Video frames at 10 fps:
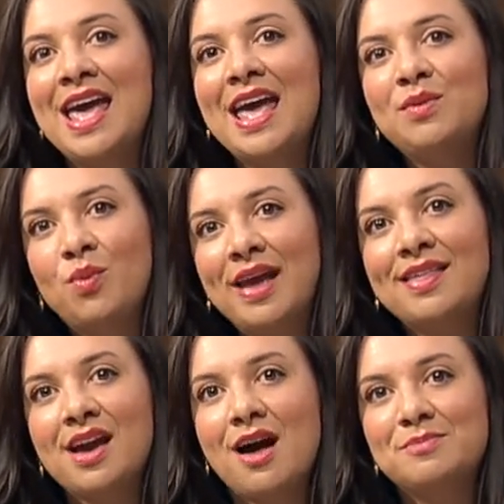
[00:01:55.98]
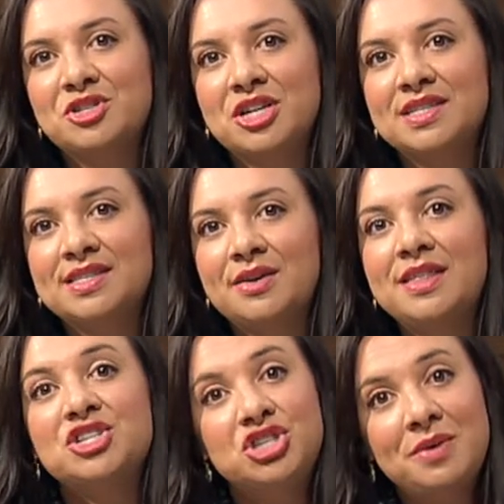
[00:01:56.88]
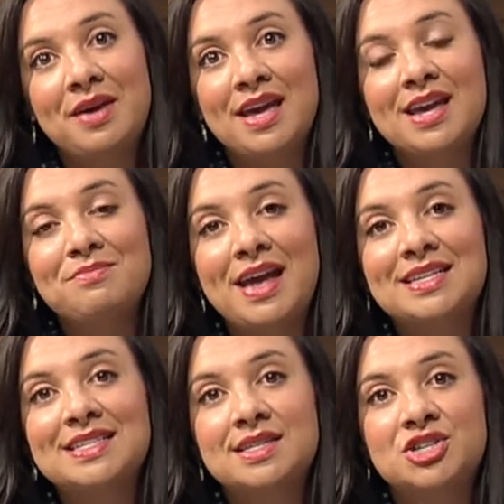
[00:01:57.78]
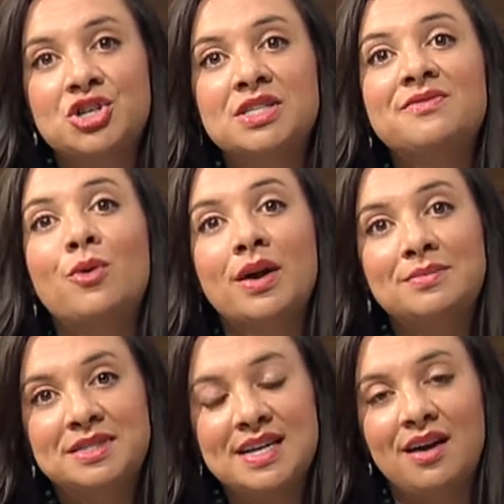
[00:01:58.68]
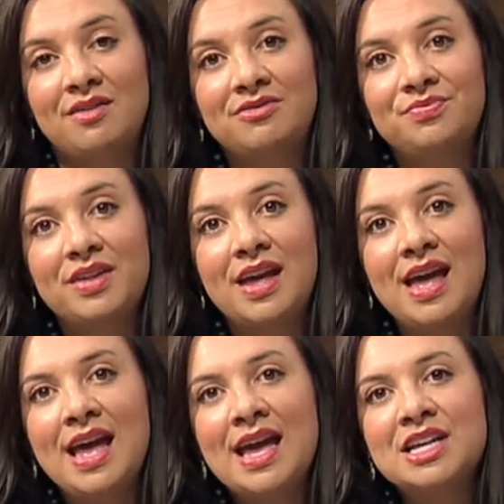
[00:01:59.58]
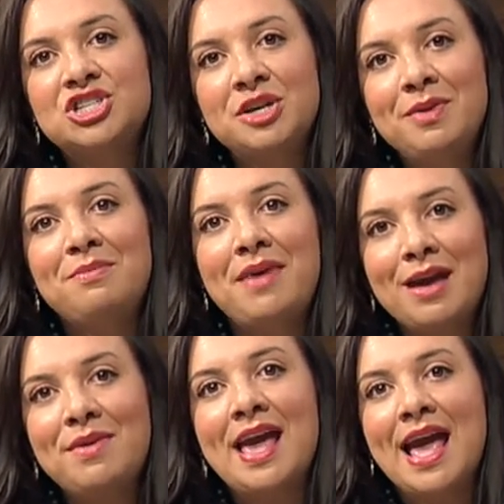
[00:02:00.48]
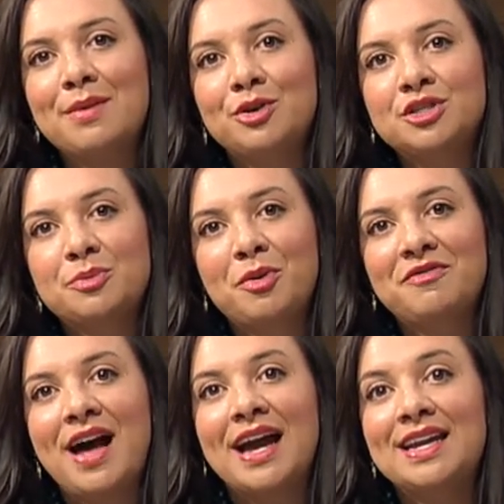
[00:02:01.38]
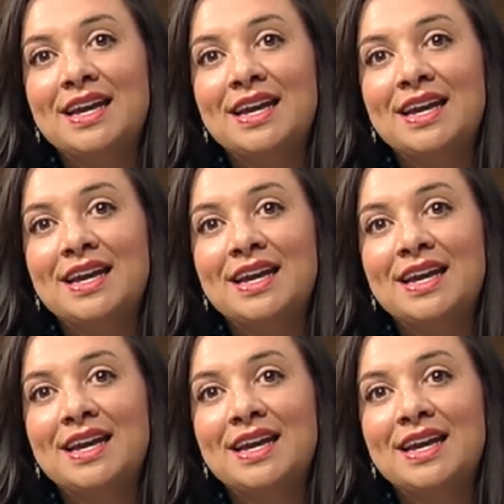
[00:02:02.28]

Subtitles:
and weigh the options so that Jimmy can make decisions for himself. Jimmy may be able to provide